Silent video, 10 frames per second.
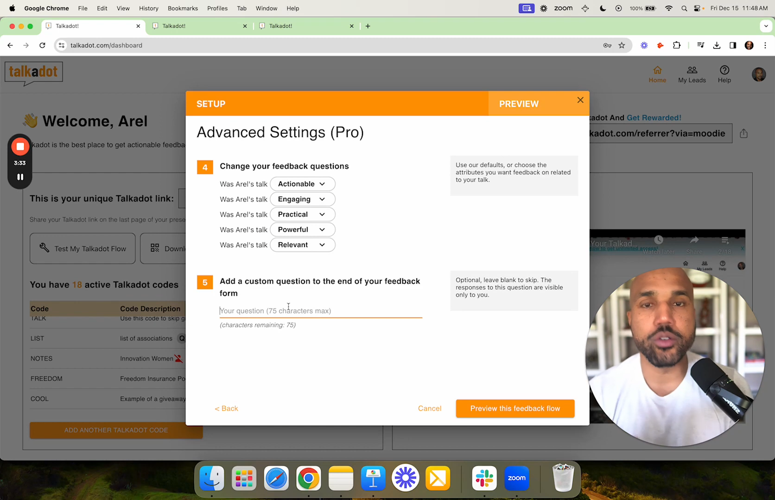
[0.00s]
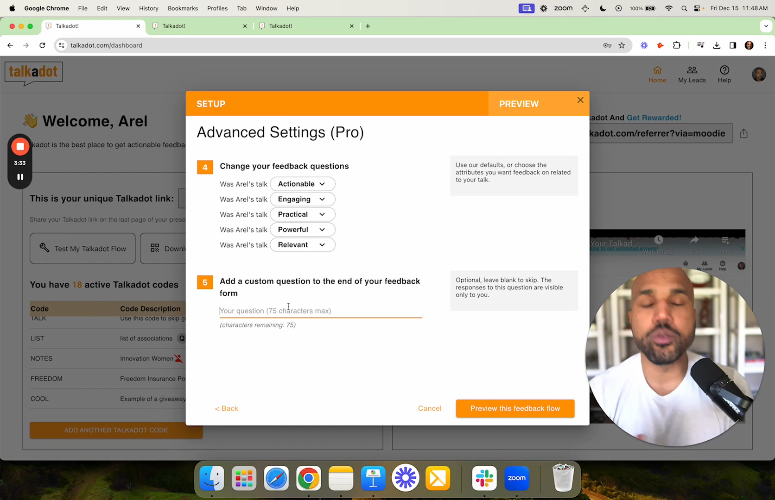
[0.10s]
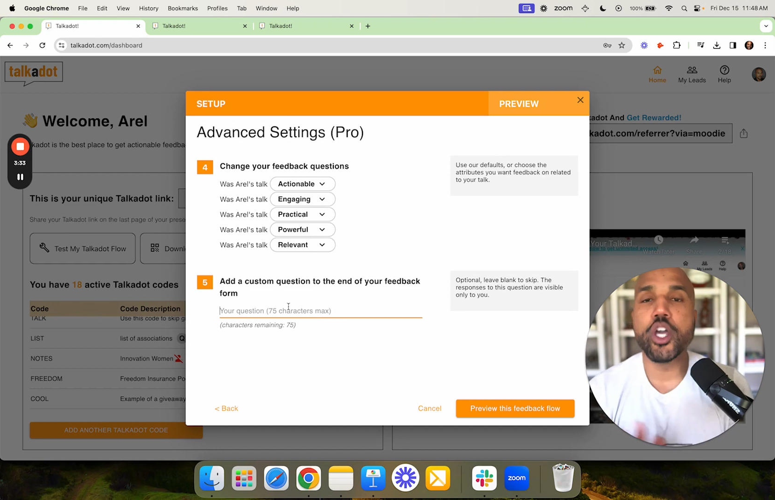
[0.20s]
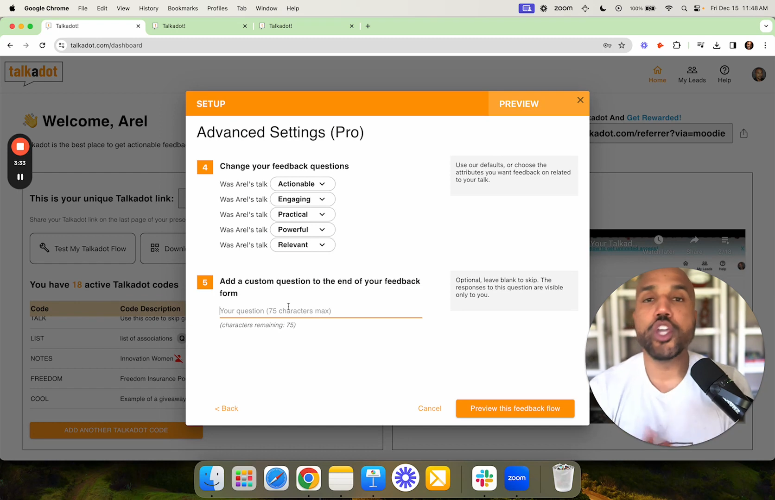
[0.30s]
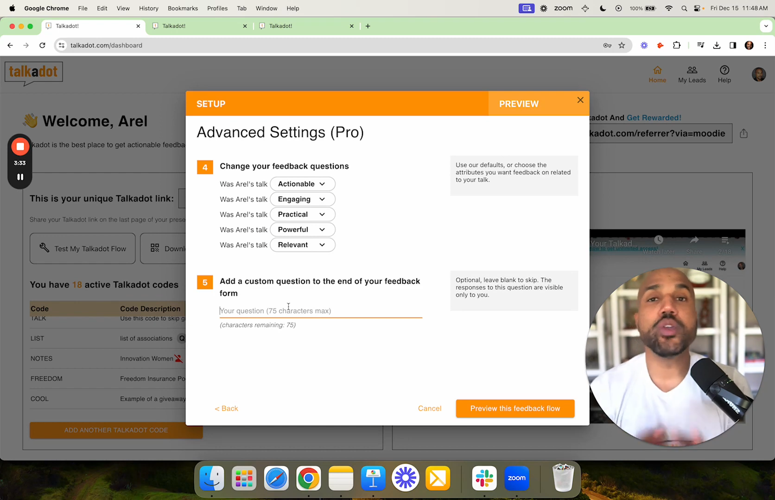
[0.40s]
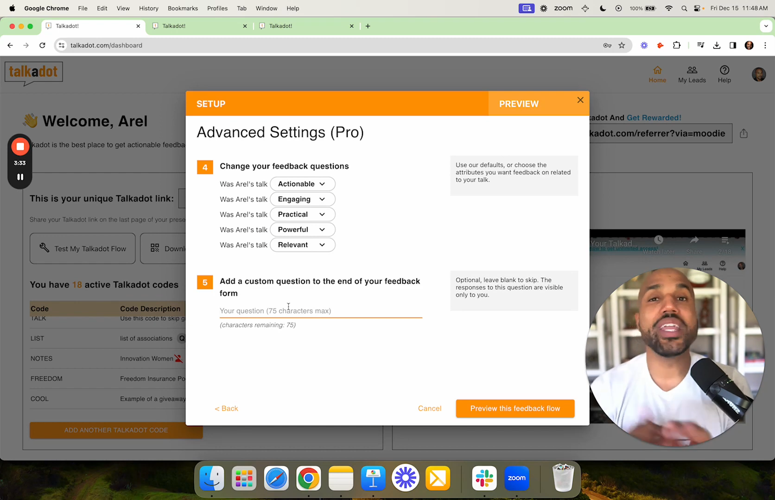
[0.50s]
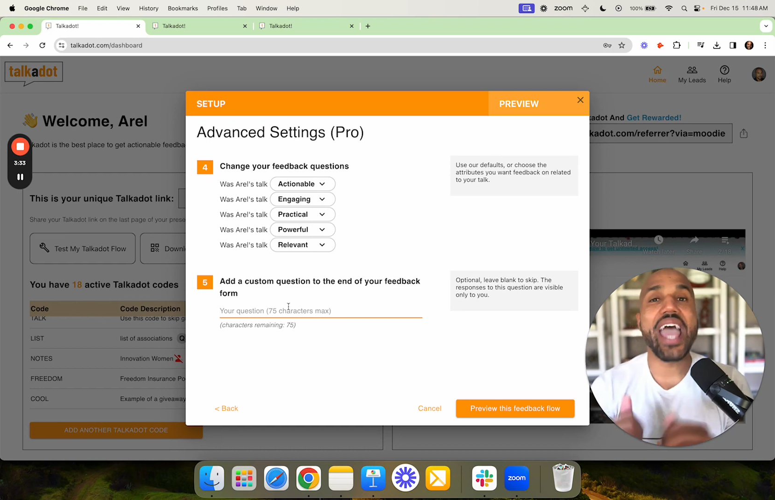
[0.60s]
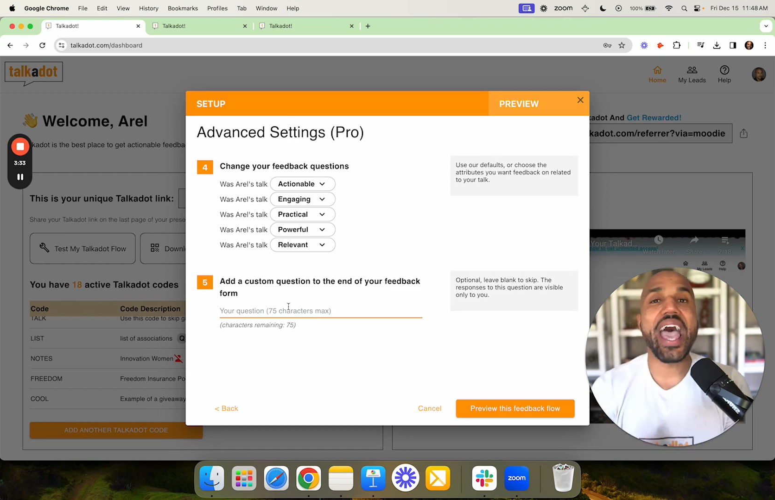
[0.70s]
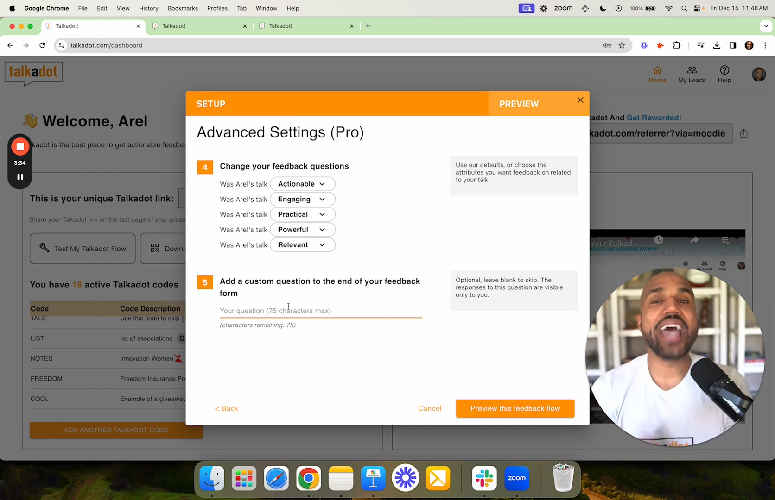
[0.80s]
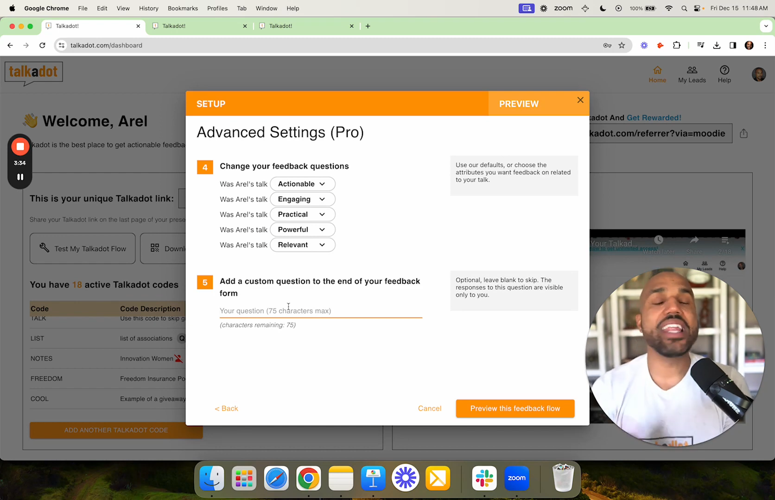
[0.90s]
You can
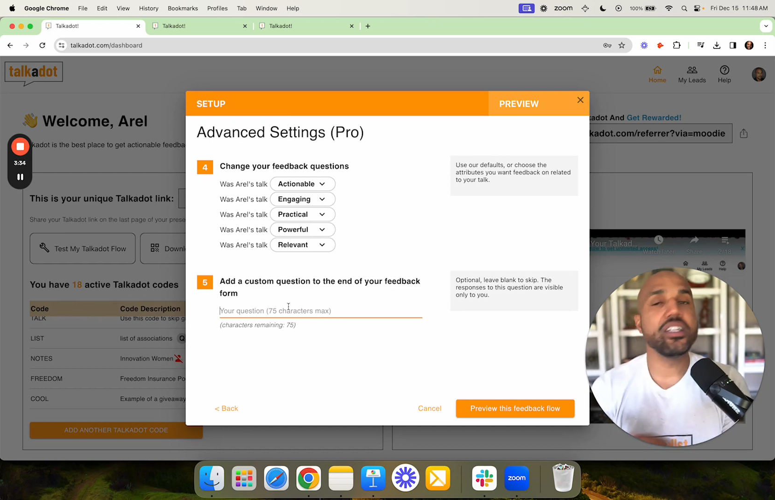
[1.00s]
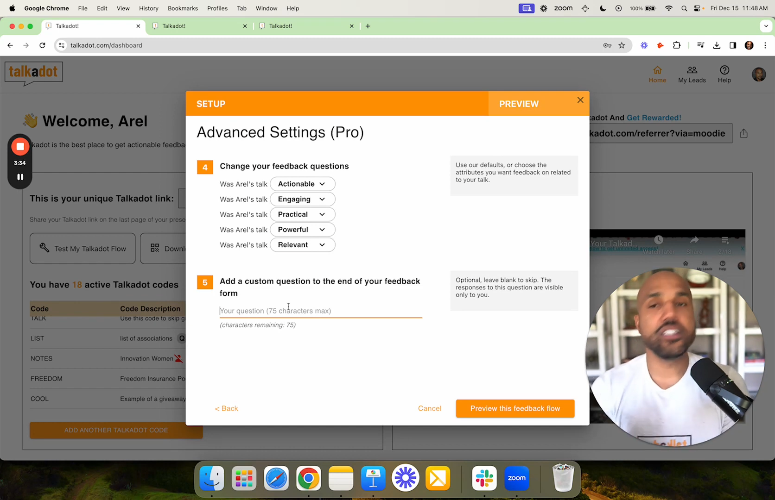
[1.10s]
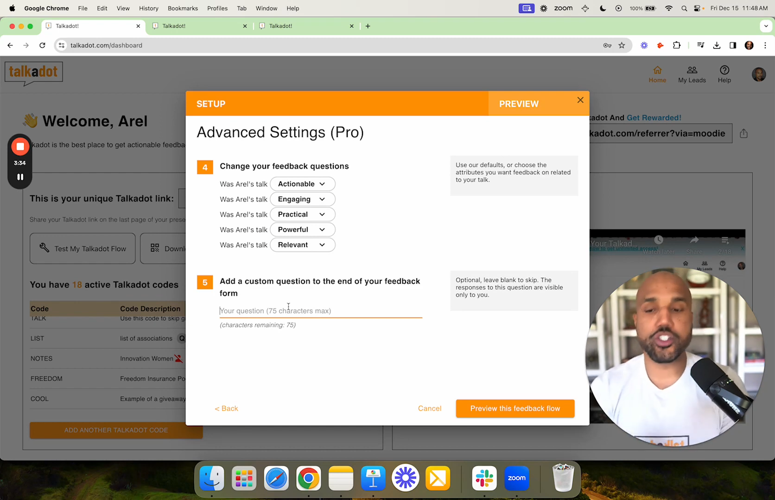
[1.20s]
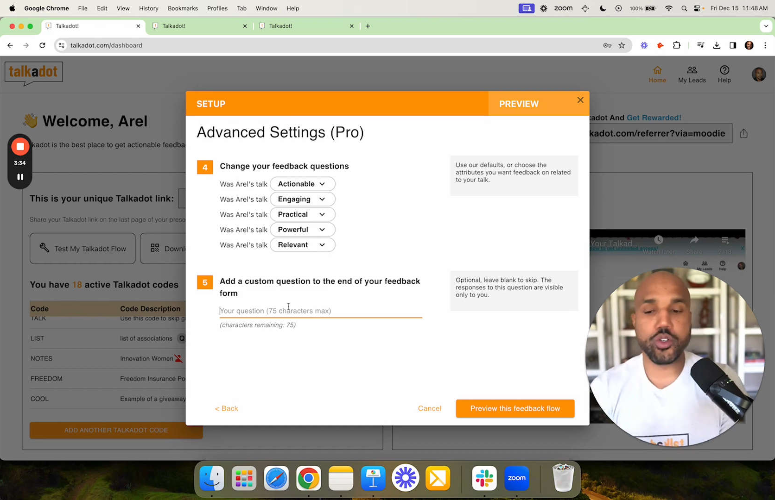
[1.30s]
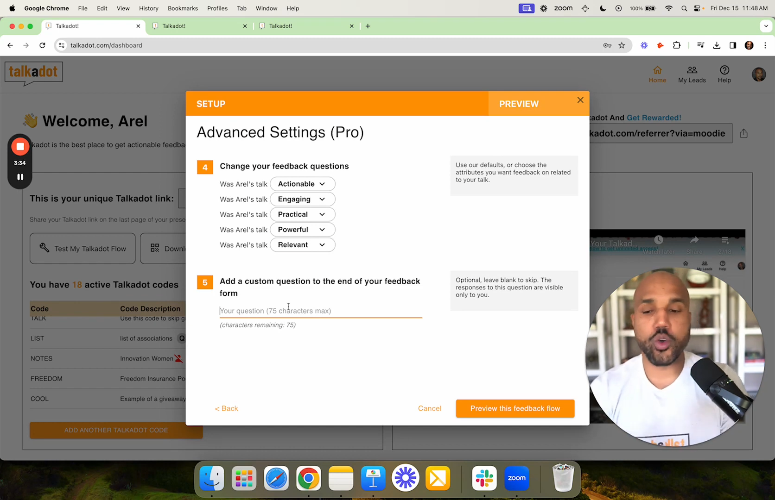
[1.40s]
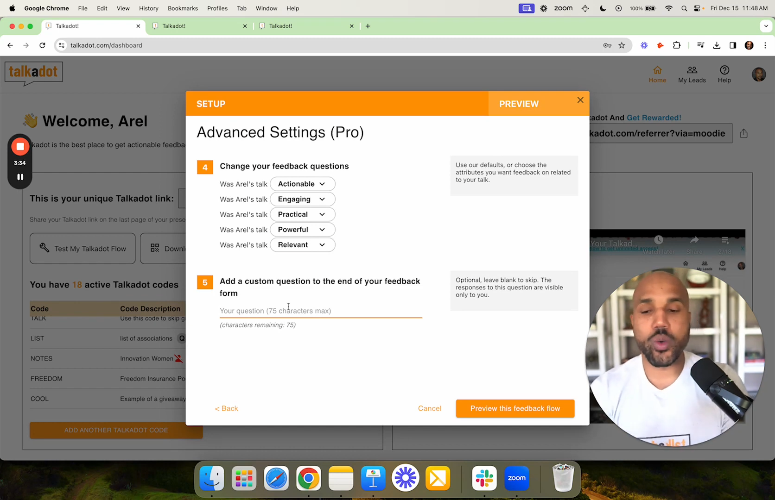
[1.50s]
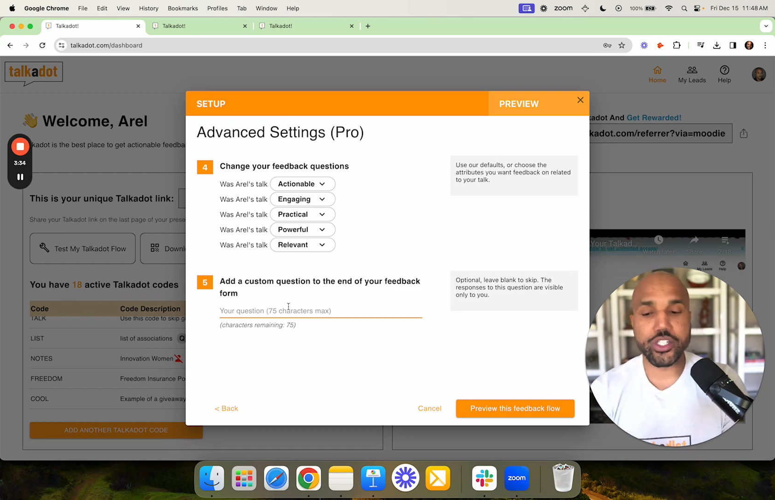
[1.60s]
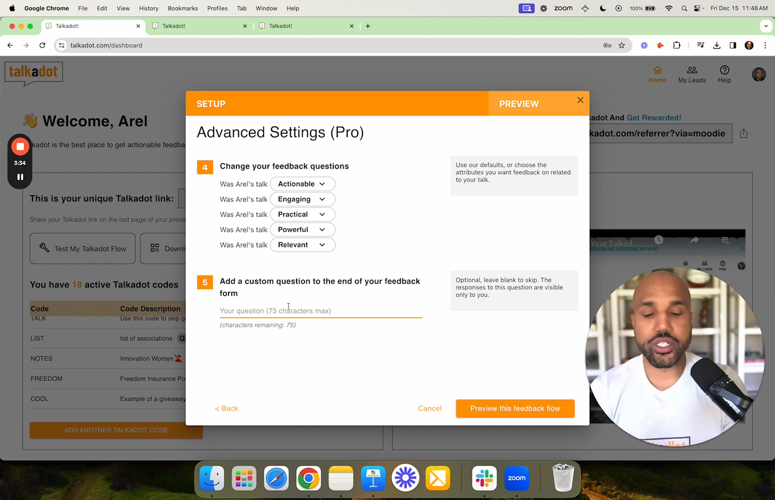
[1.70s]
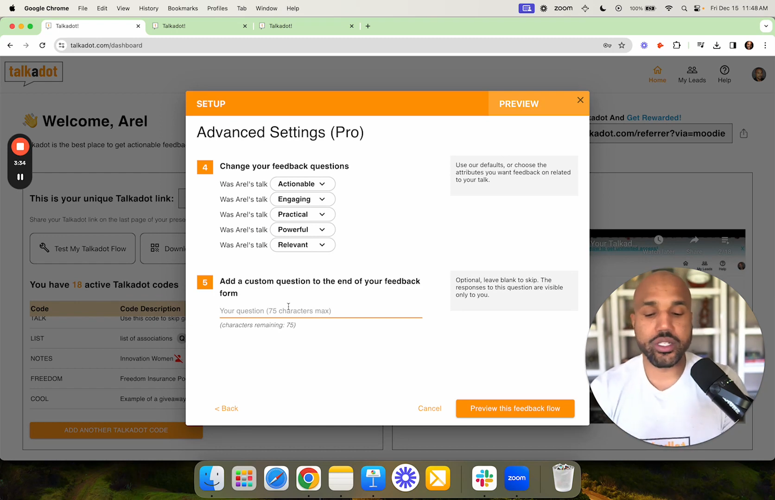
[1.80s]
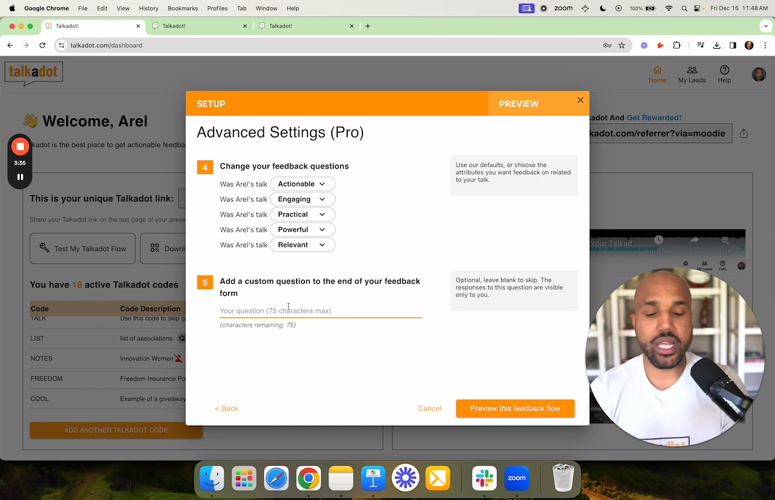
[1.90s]
add an additional question
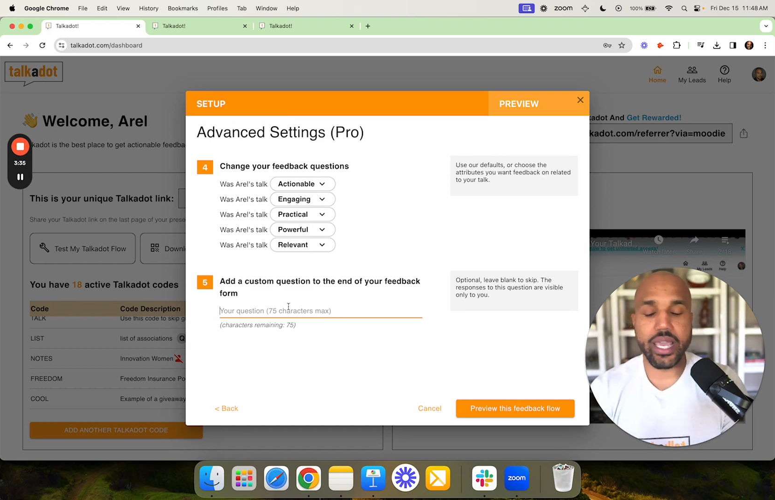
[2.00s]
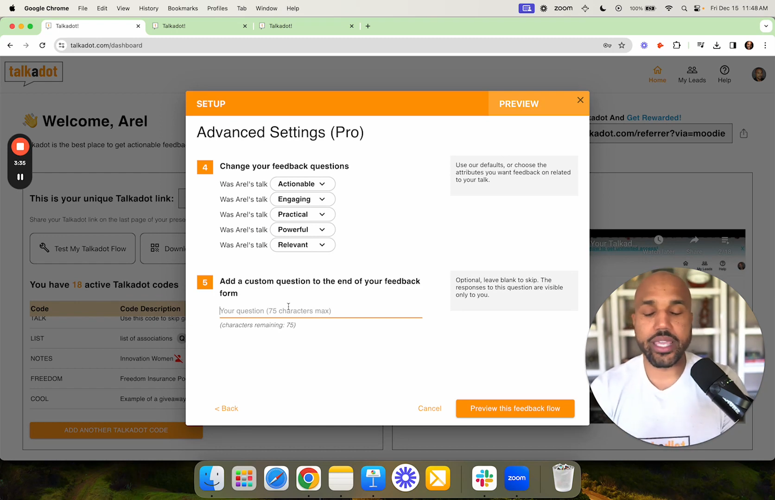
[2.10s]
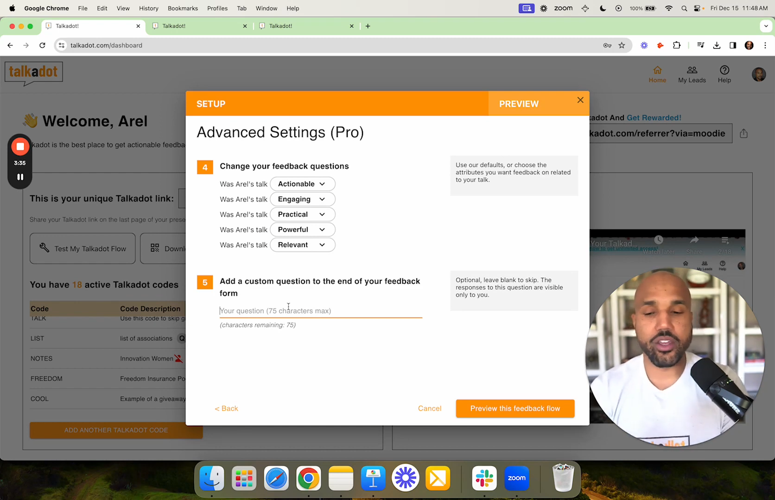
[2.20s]
like,